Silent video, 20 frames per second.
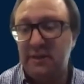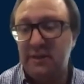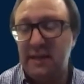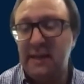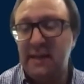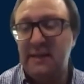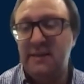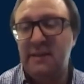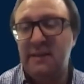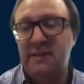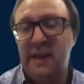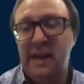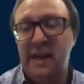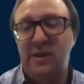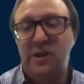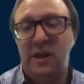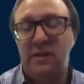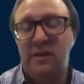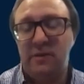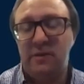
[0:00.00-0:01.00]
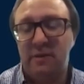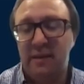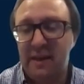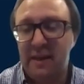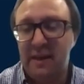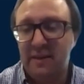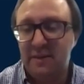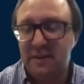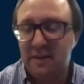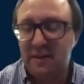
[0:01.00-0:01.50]
into tangential
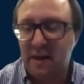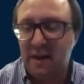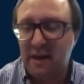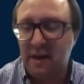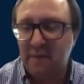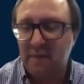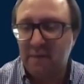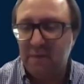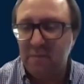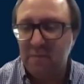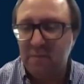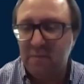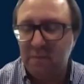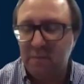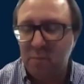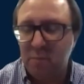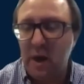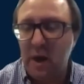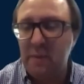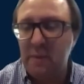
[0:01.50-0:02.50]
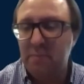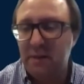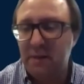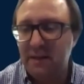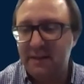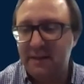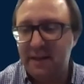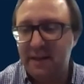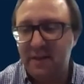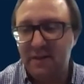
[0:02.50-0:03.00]
things from white
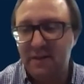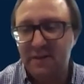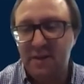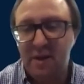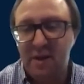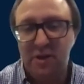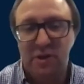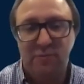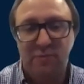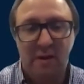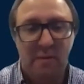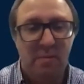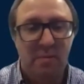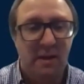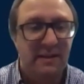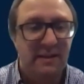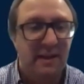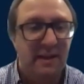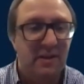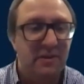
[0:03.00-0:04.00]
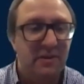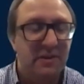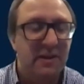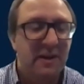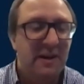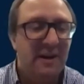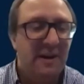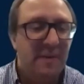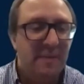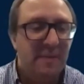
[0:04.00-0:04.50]
blood cells, not just red blood cells.
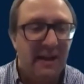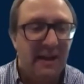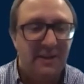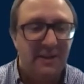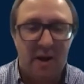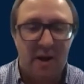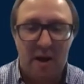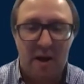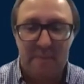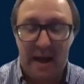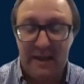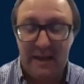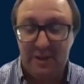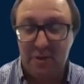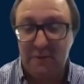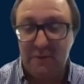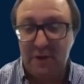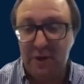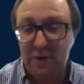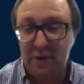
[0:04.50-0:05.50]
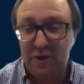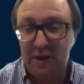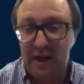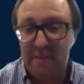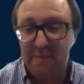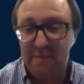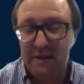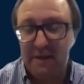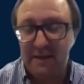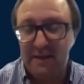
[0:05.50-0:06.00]
And so I'll pass it over to you,
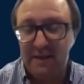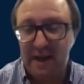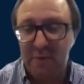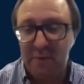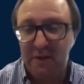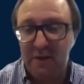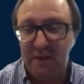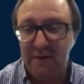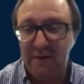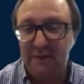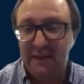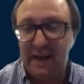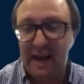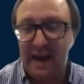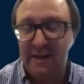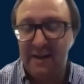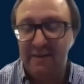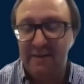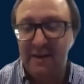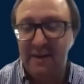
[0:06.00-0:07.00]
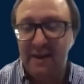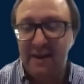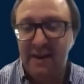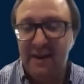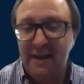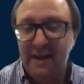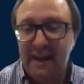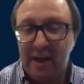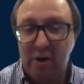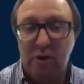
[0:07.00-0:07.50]
Shane, but would love to kind of
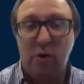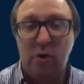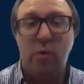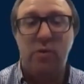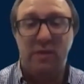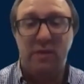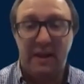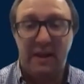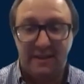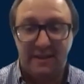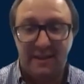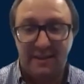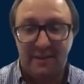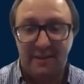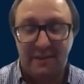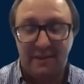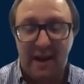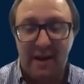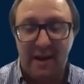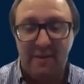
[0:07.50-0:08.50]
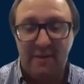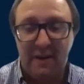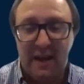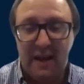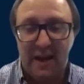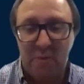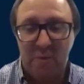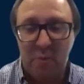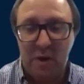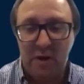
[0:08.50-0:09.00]
hear your thesis of kind of,
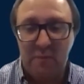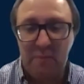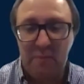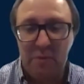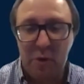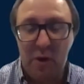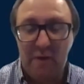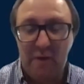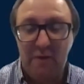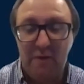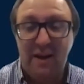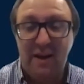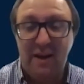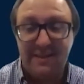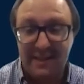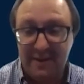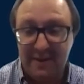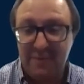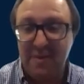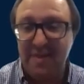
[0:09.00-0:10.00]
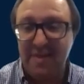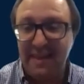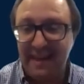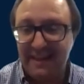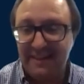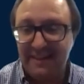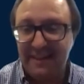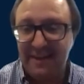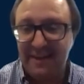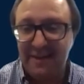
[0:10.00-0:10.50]
again, when you have lots of different
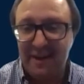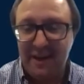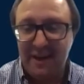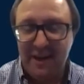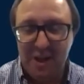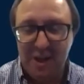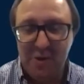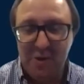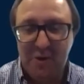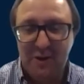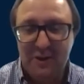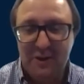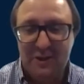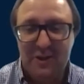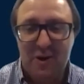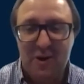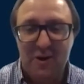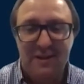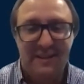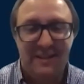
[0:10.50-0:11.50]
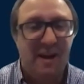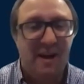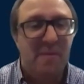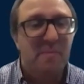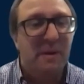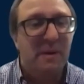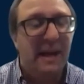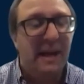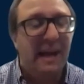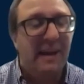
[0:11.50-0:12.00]
things that you could start as a
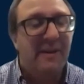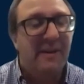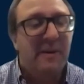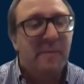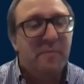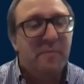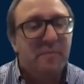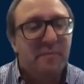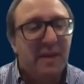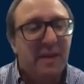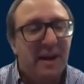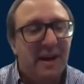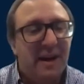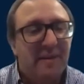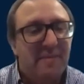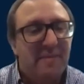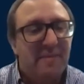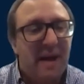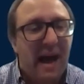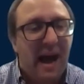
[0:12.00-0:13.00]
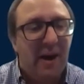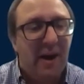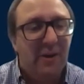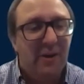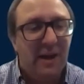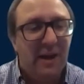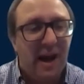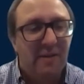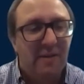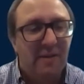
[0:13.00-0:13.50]
company, how you
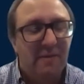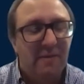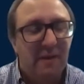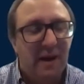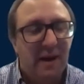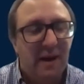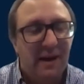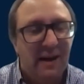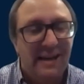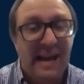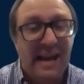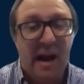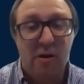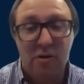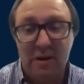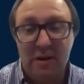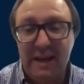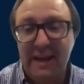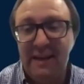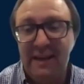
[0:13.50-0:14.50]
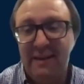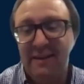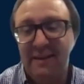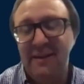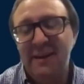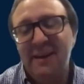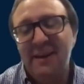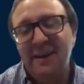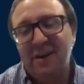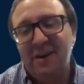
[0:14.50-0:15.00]
kind of narrowed in
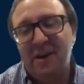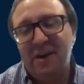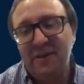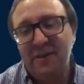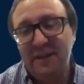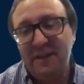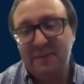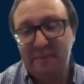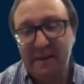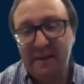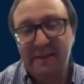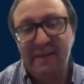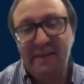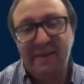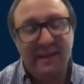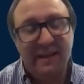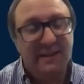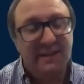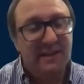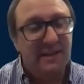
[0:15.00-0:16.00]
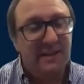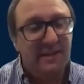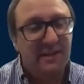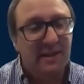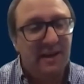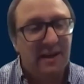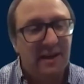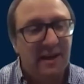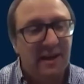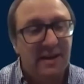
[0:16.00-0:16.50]
on this being the thesis
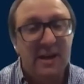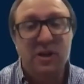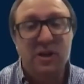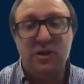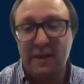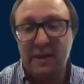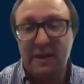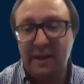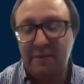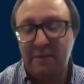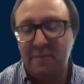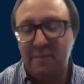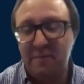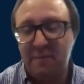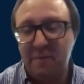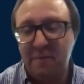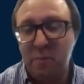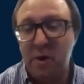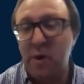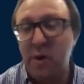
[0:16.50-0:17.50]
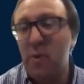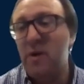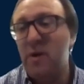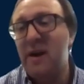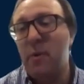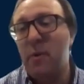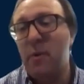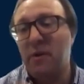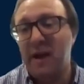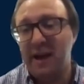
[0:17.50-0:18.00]
initially from where you are
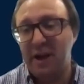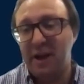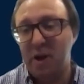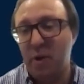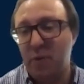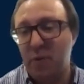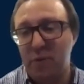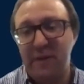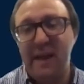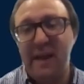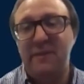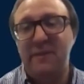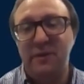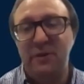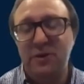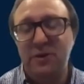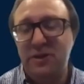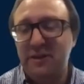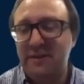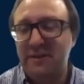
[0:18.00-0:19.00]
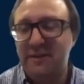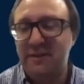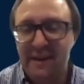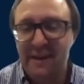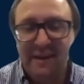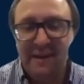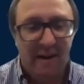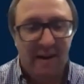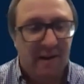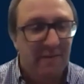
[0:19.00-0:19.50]
now. We'll kind of go through the evolution
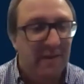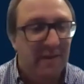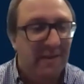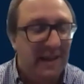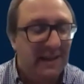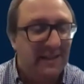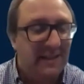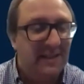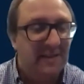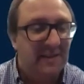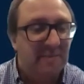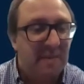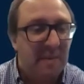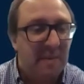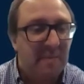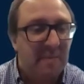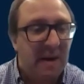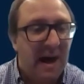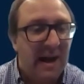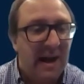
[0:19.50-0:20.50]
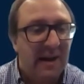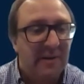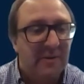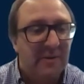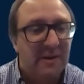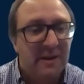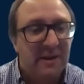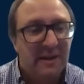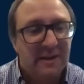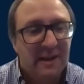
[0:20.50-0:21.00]
of the thesis of Membio,
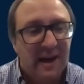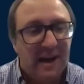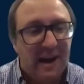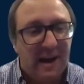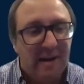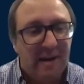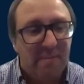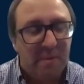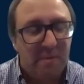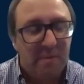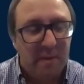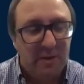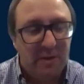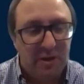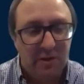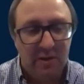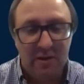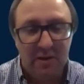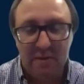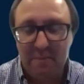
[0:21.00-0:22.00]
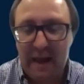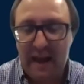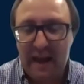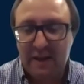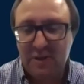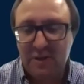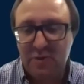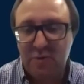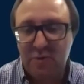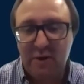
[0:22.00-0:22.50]
but maybe share a little
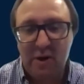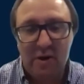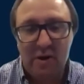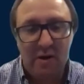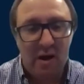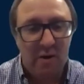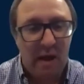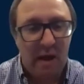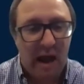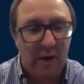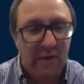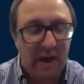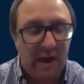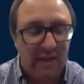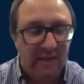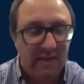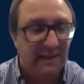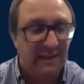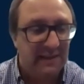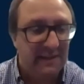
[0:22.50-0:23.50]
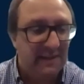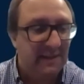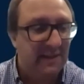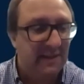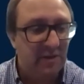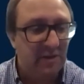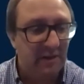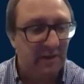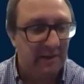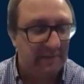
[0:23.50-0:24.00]
backstory on how that thesis
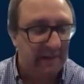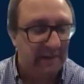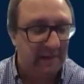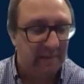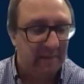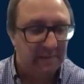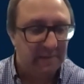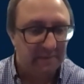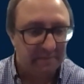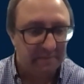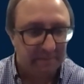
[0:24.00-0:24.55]
initially developed.